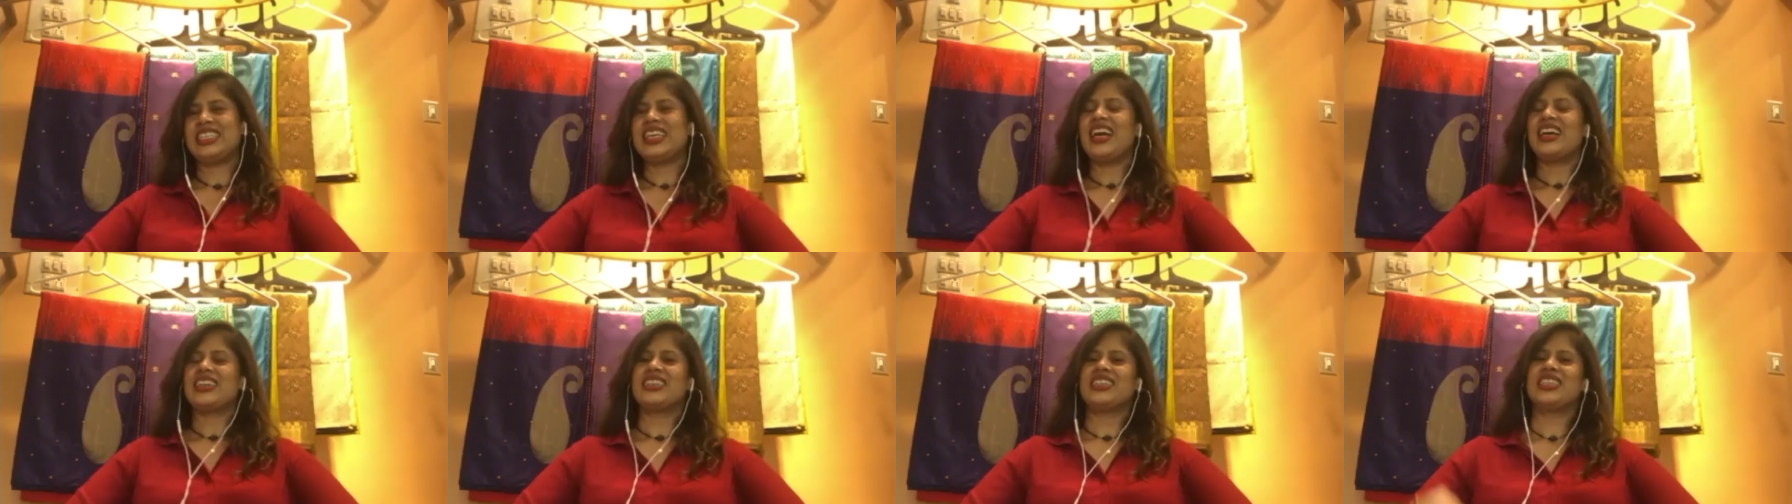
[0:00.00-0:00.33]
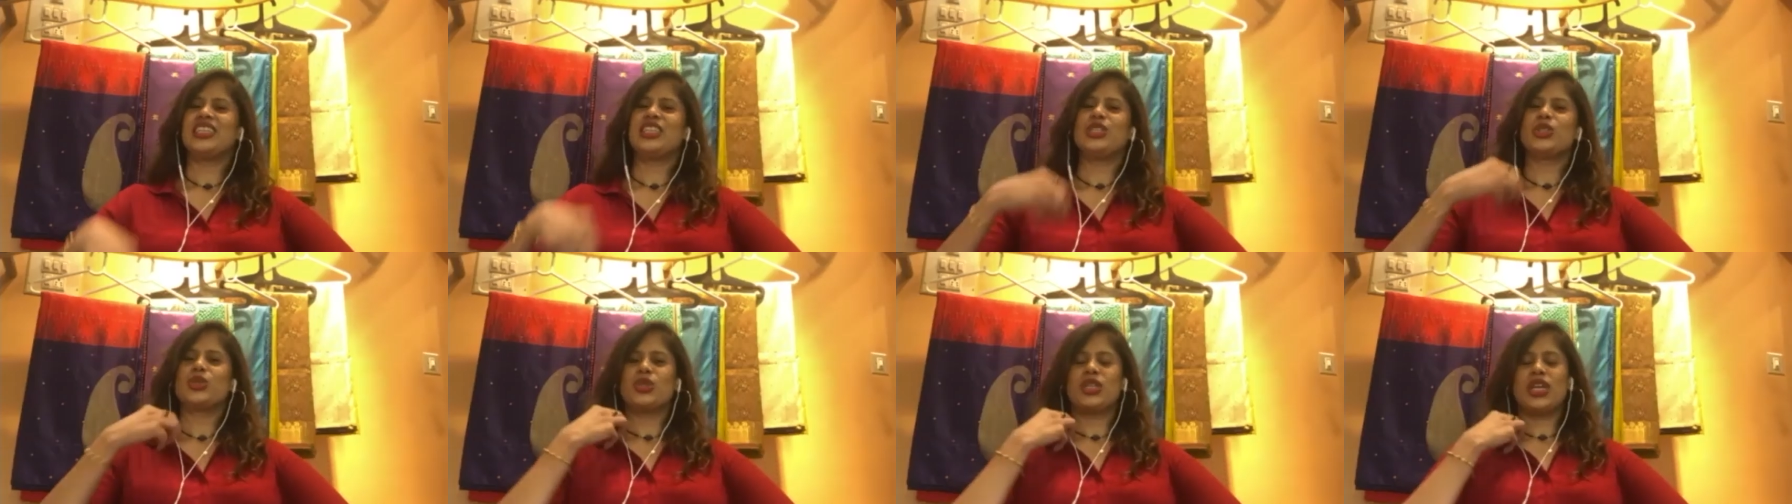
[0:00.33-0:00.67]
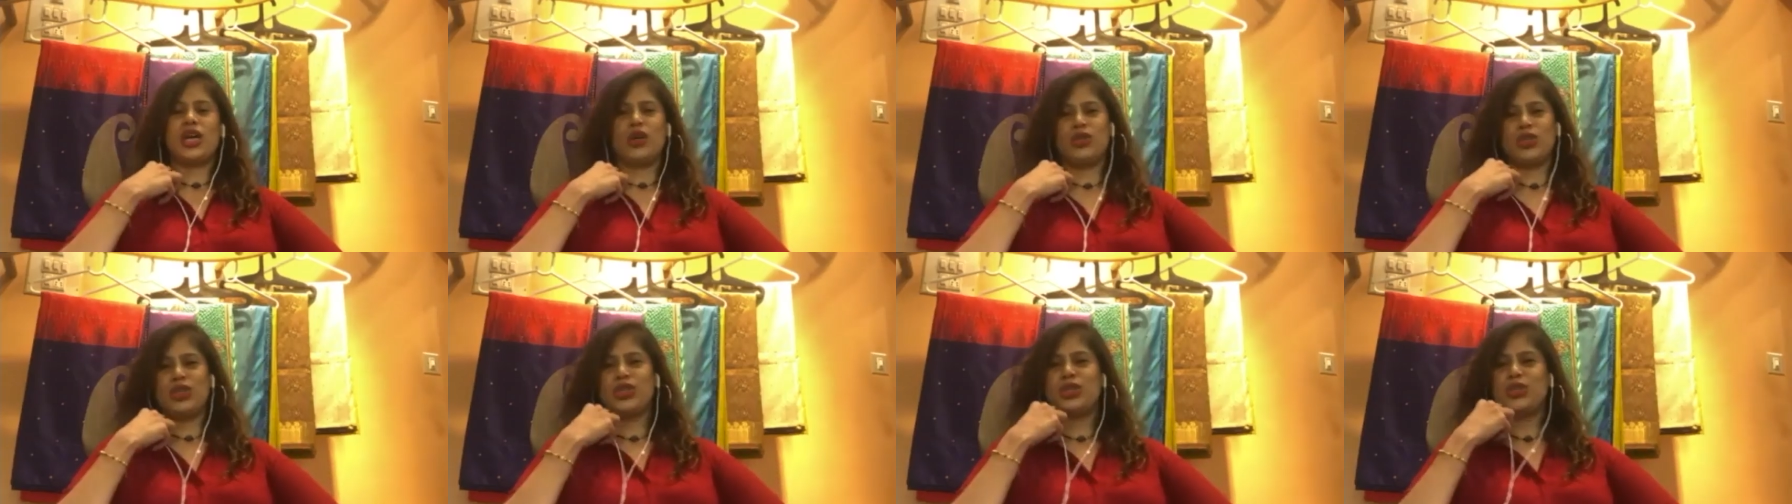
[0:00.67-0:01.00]
in
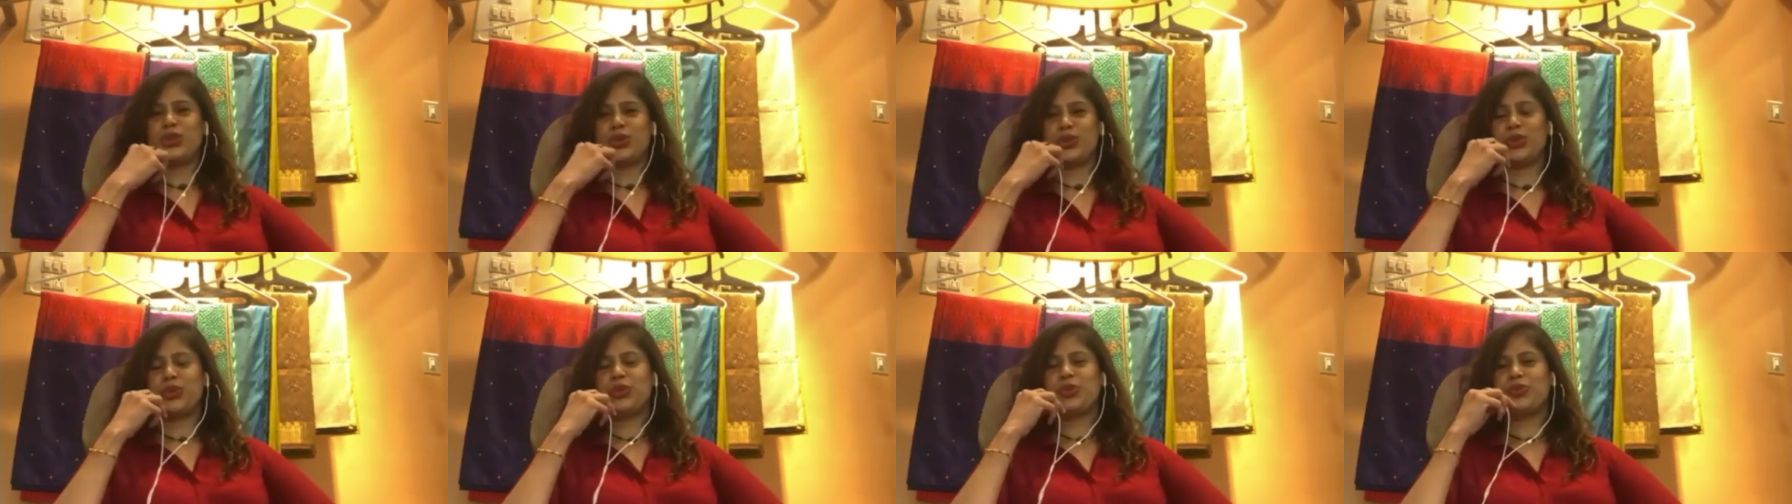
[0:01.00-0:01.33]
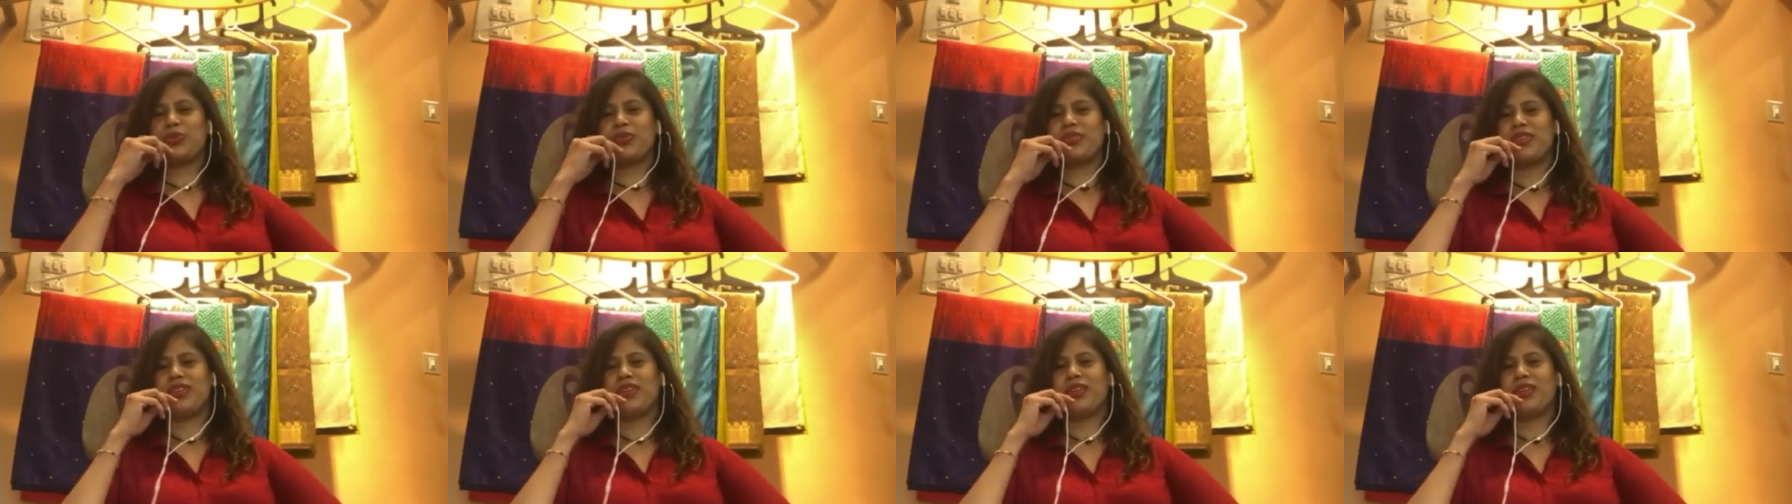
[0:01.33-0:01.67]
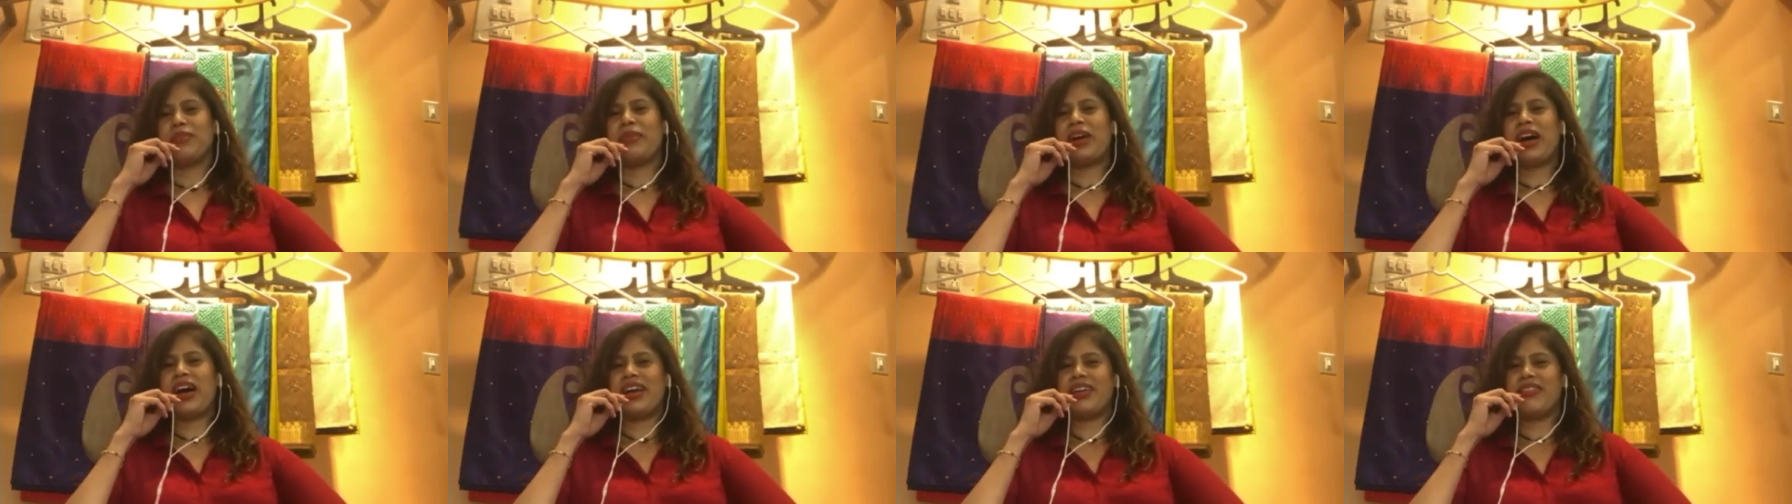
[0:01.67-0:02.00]
2002.
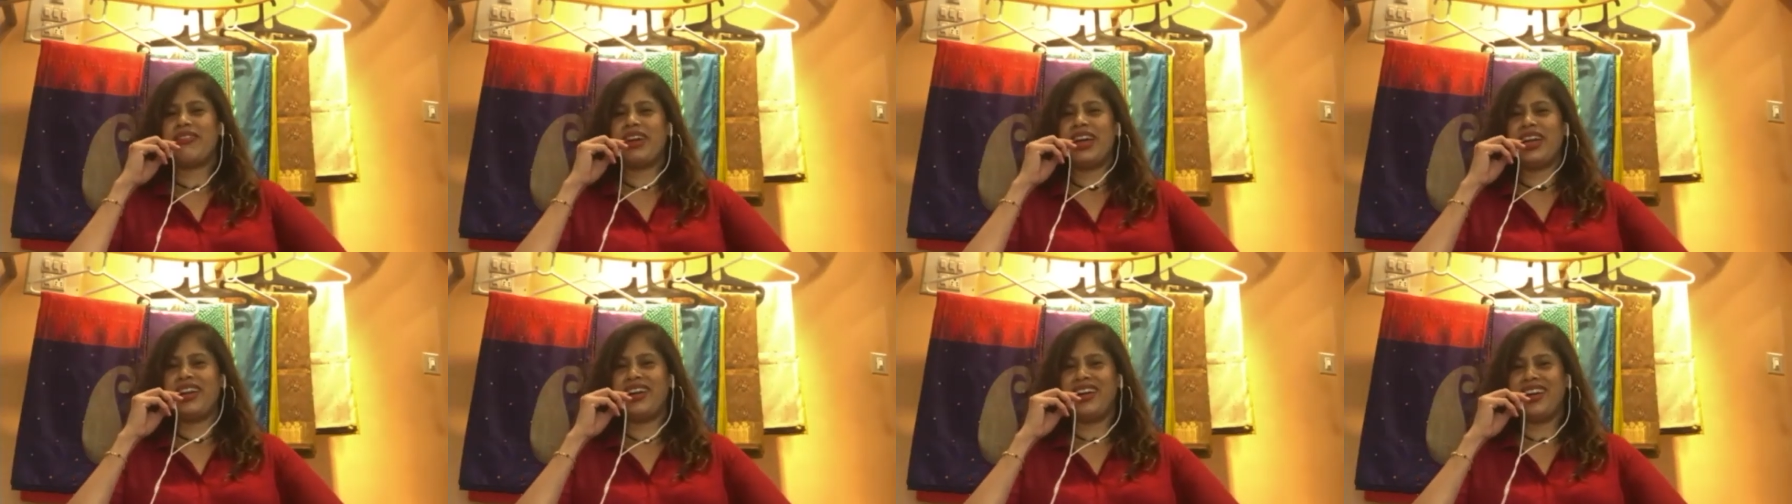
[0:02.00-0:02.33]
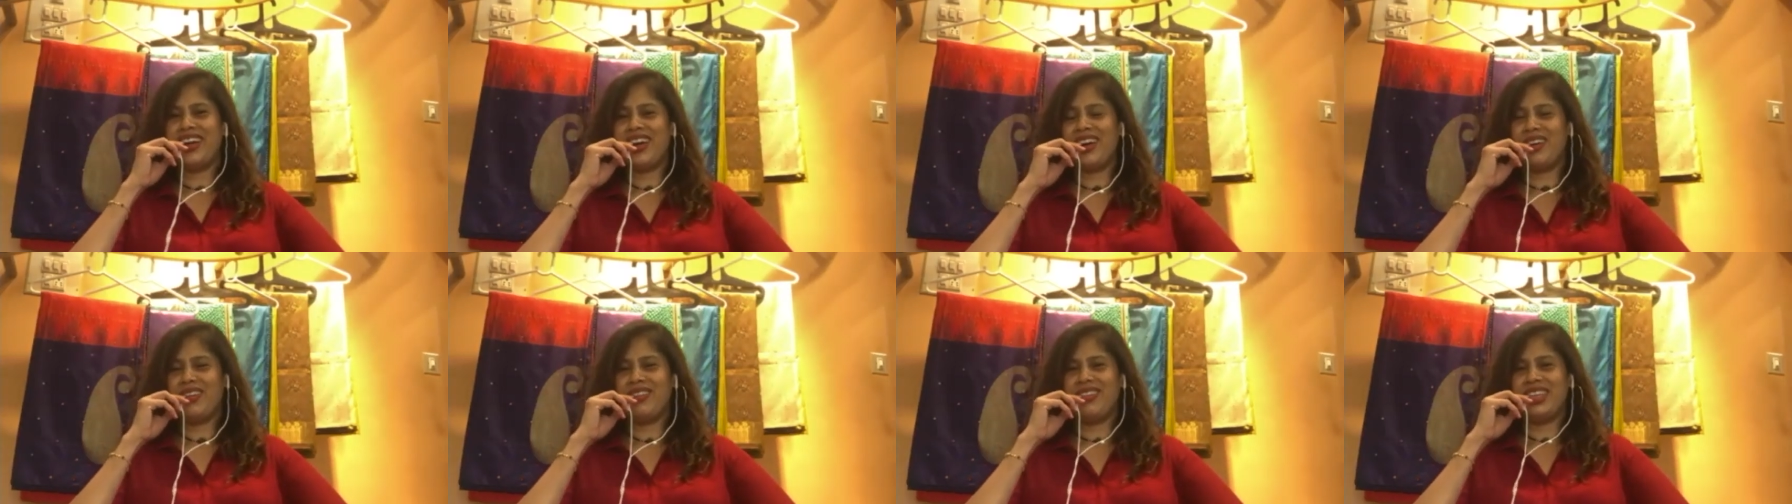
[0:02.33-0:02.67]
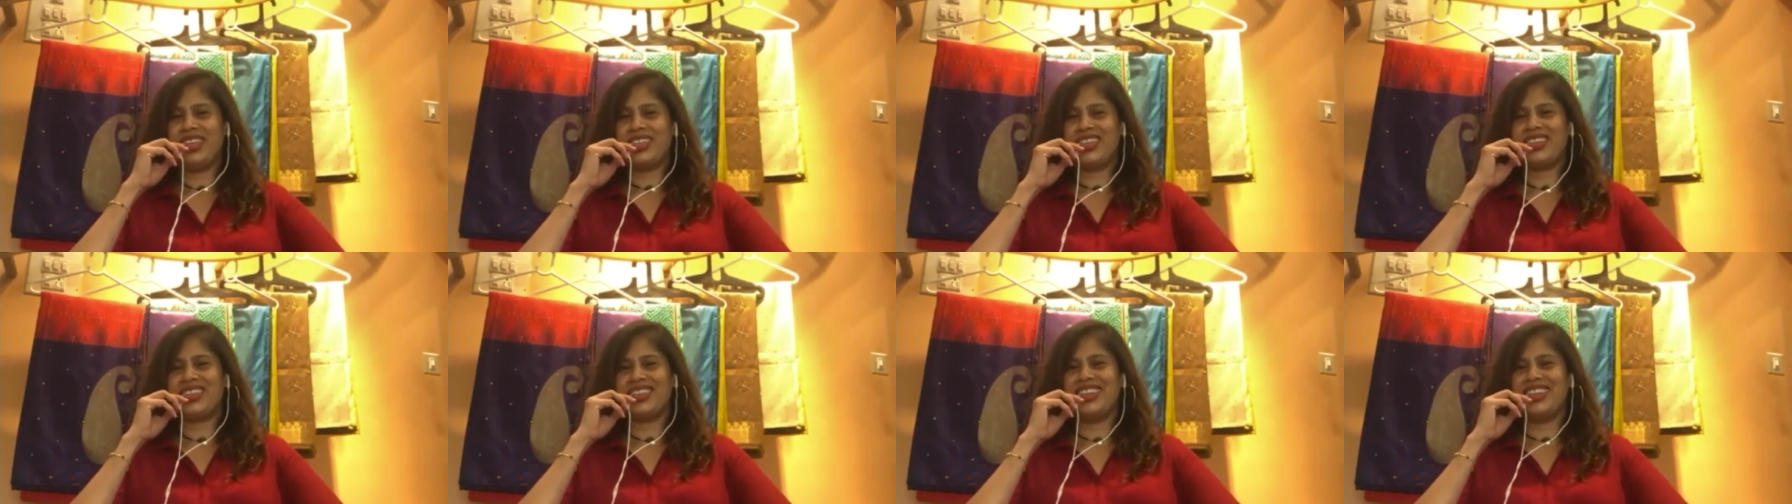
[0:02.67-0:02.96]
I fell in love with